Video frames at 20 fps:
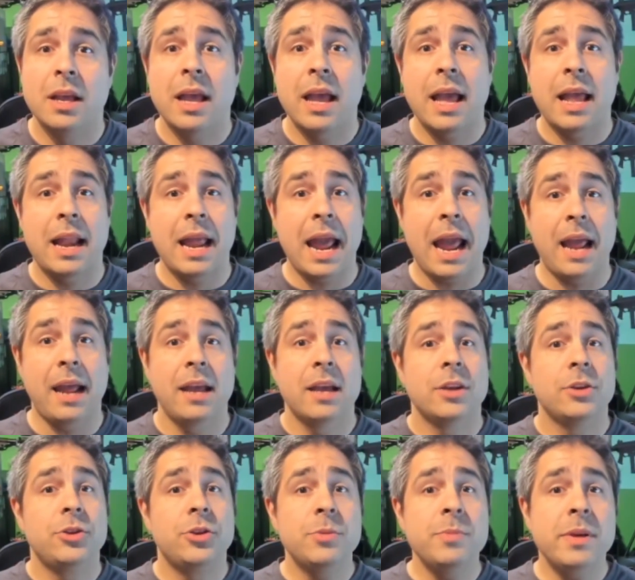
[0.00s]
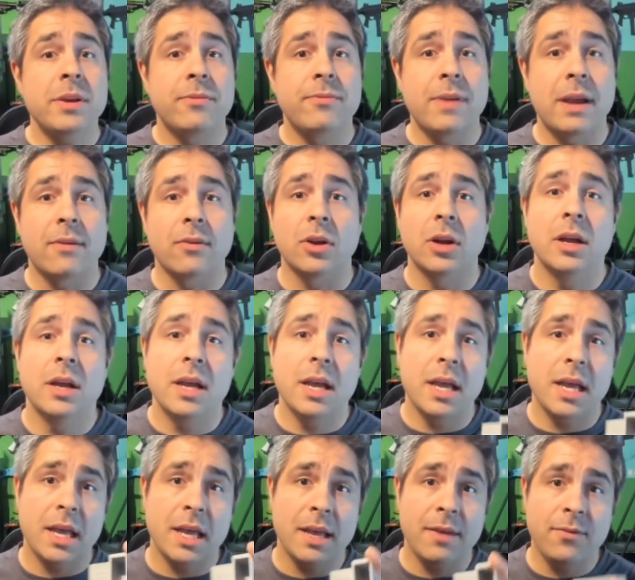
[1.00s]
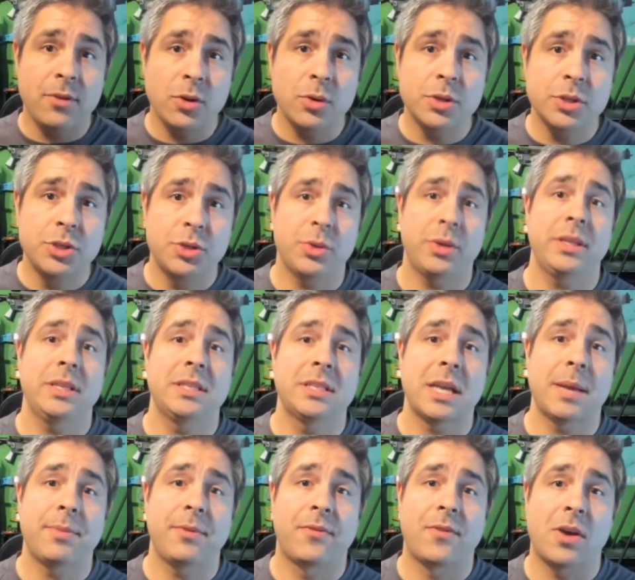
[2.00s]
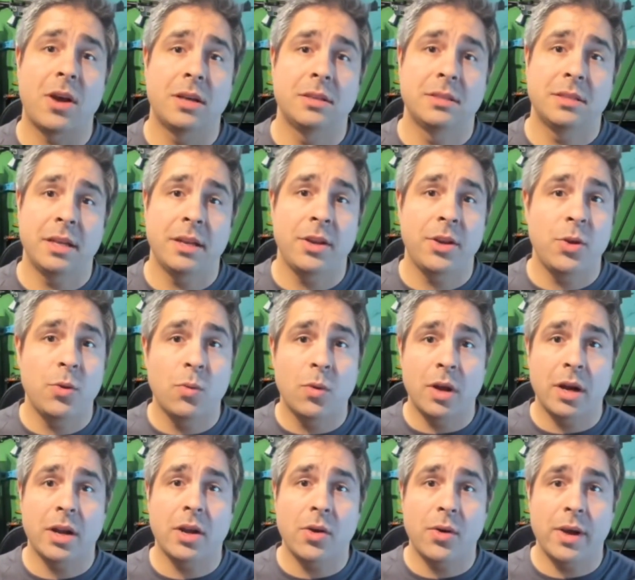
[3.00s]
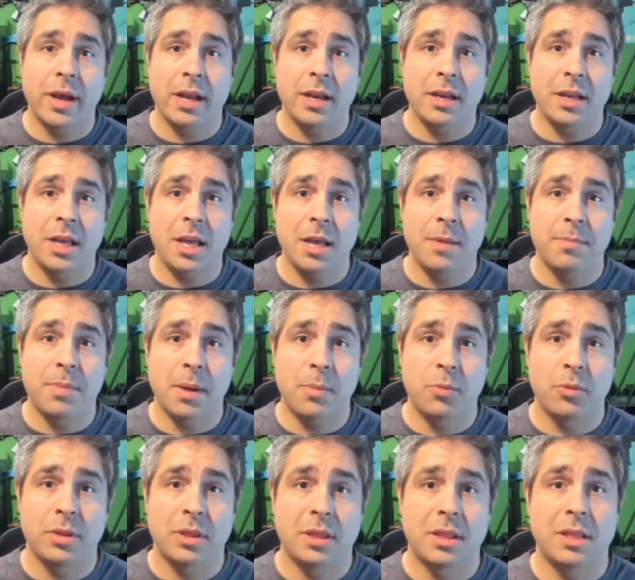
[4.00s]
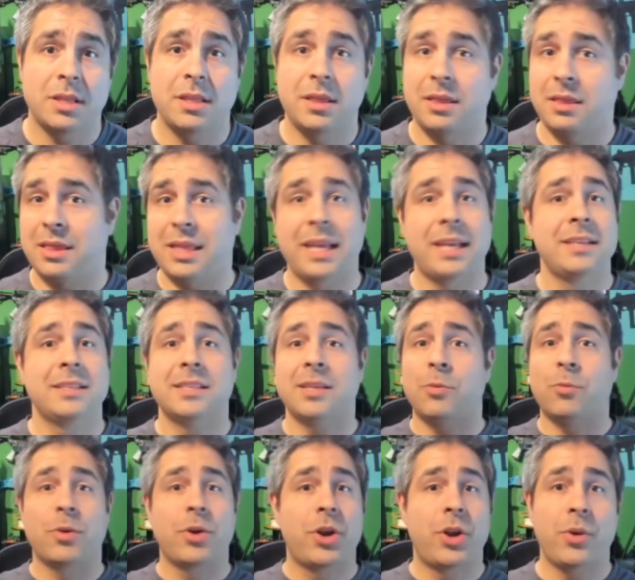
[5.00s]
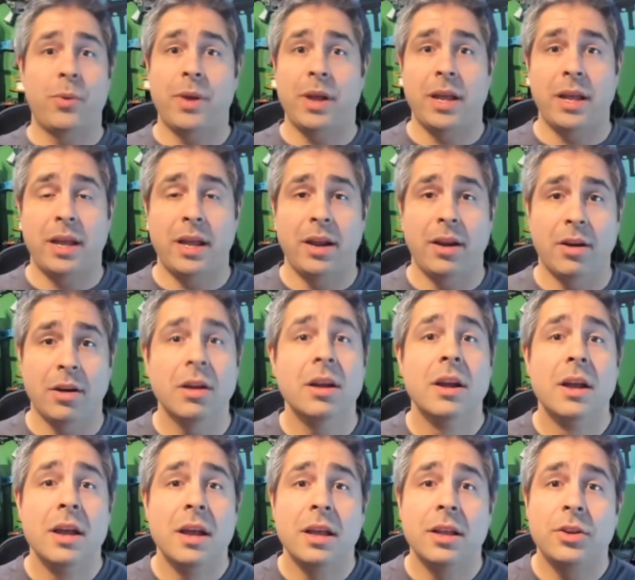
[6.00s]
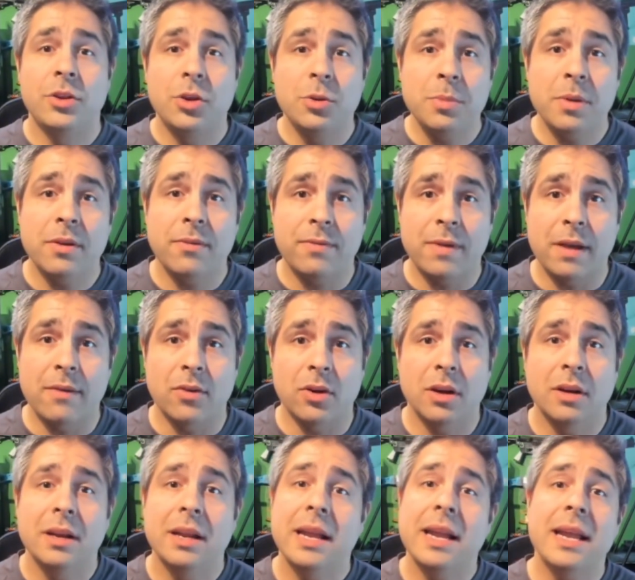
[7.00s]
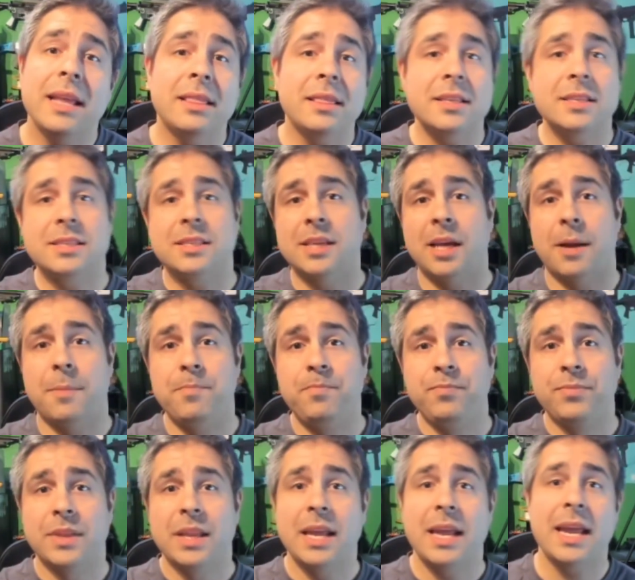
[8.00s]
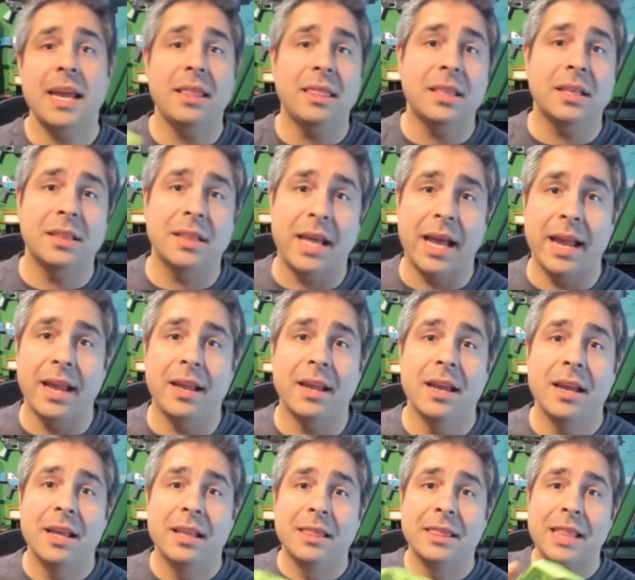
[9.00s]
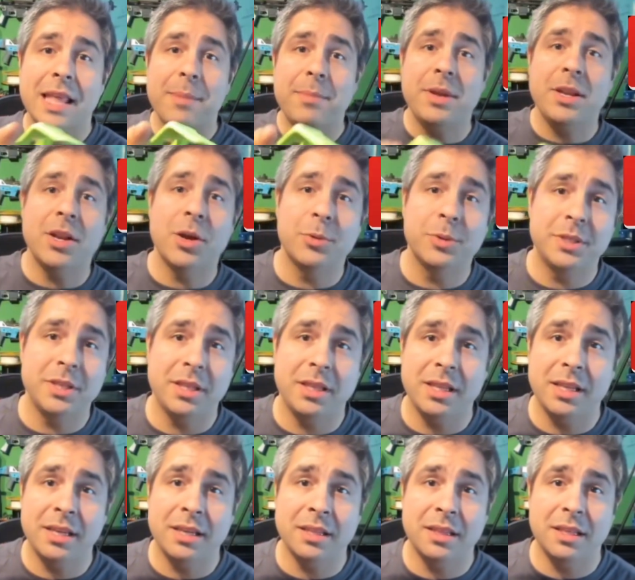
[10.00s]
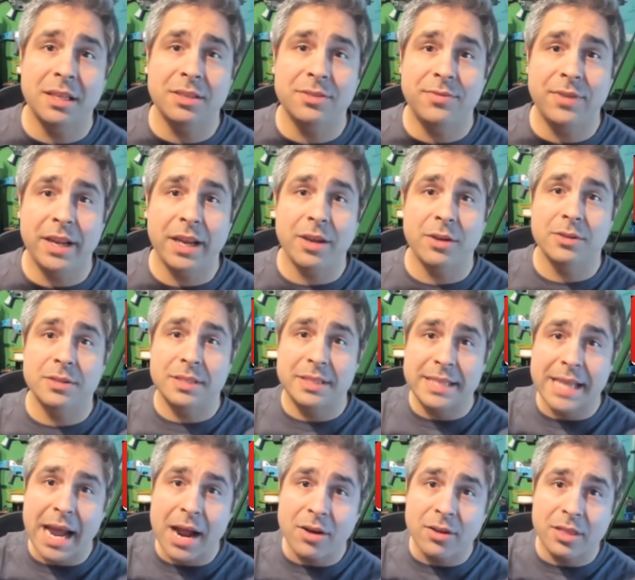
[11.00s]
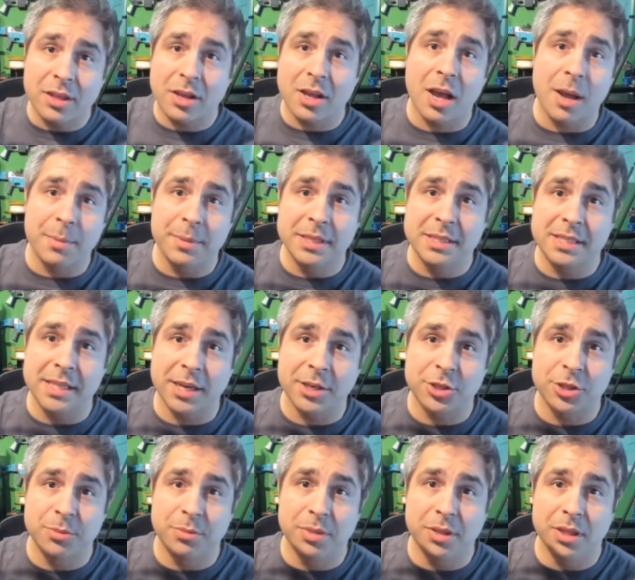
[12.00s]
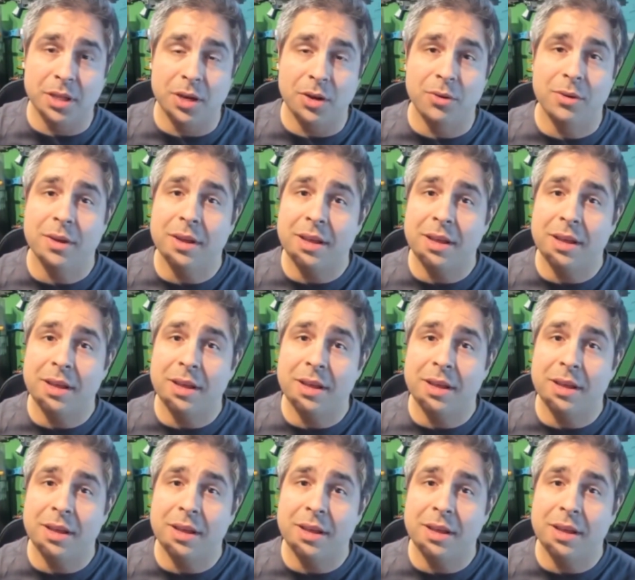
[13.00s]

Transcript: And hey, do me a favor. If you enjoy this type of content and you want to go ahead and keep up with the things that we're doing here, do me a favor. Hit the sub, hit the like. Let me know what you think of these videos down in the comment section below.